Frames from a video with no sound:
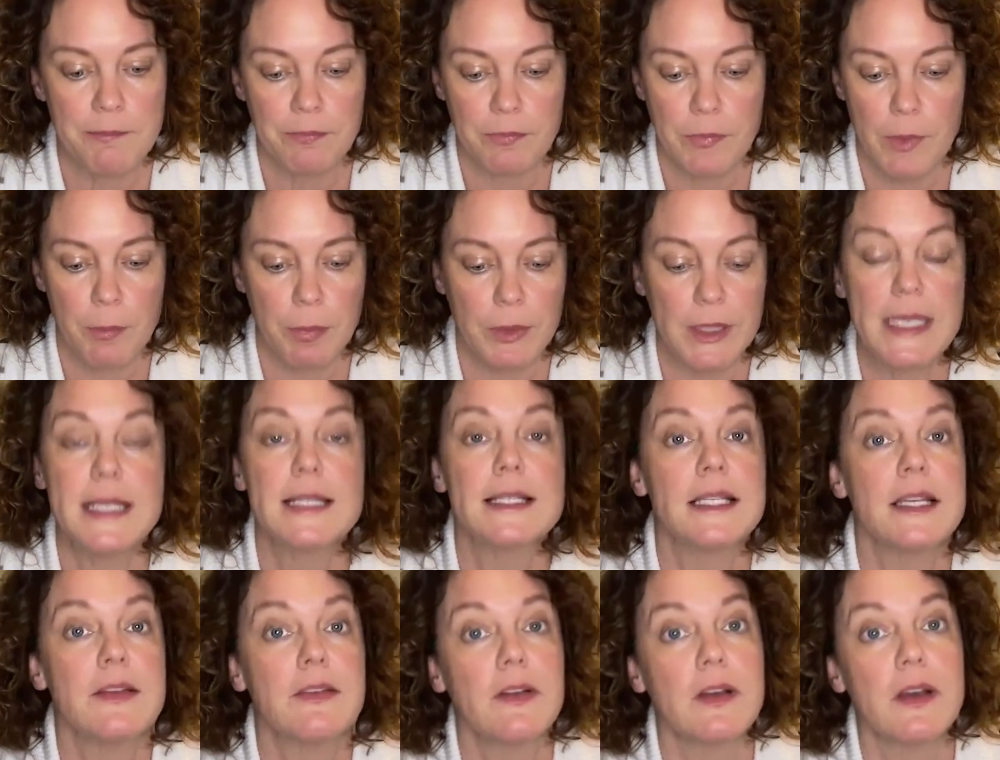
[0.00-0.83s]
Please
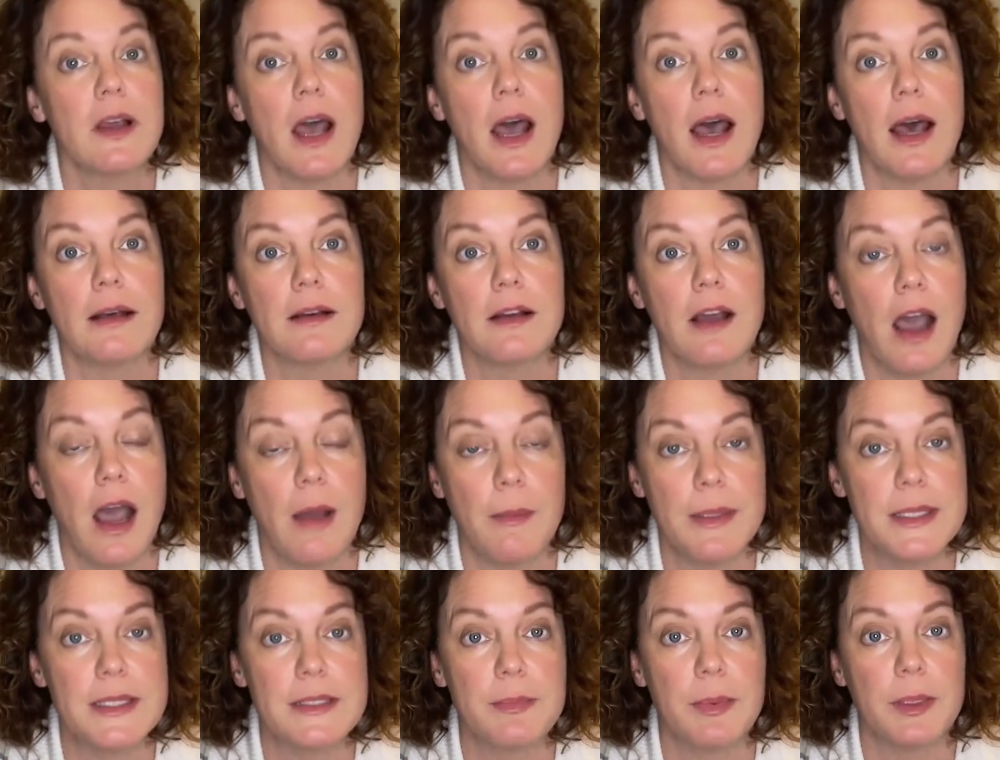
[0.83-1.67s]
leave
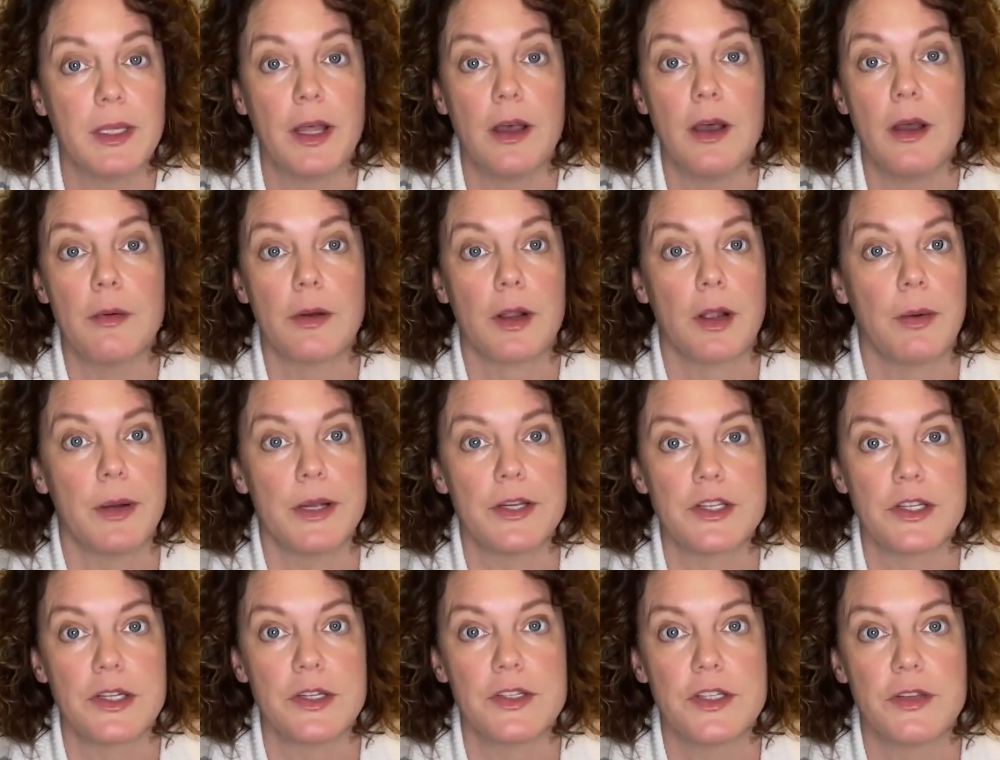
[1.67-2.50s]
comments below or
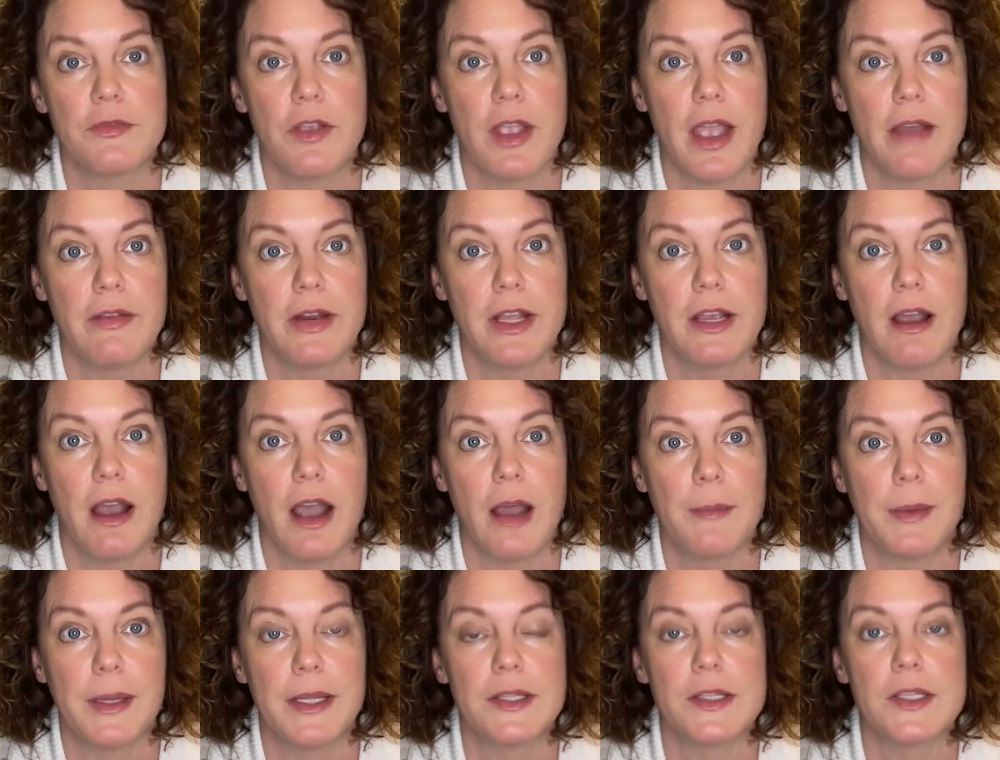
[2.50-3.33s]
questions if you have any
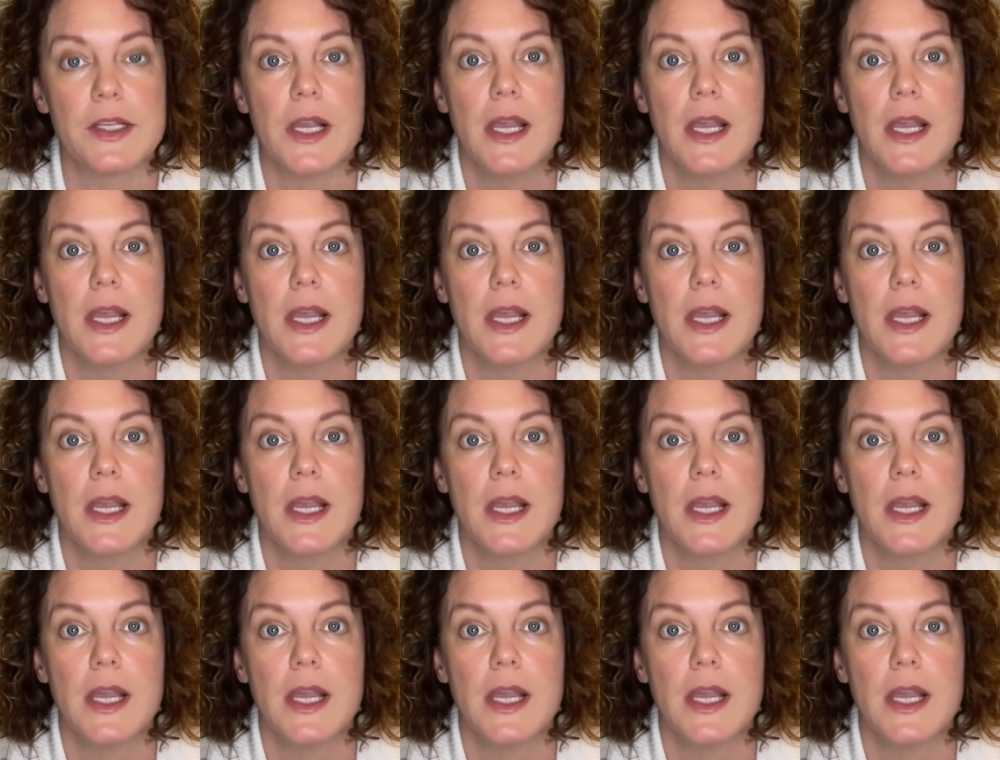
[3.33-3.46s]
comments.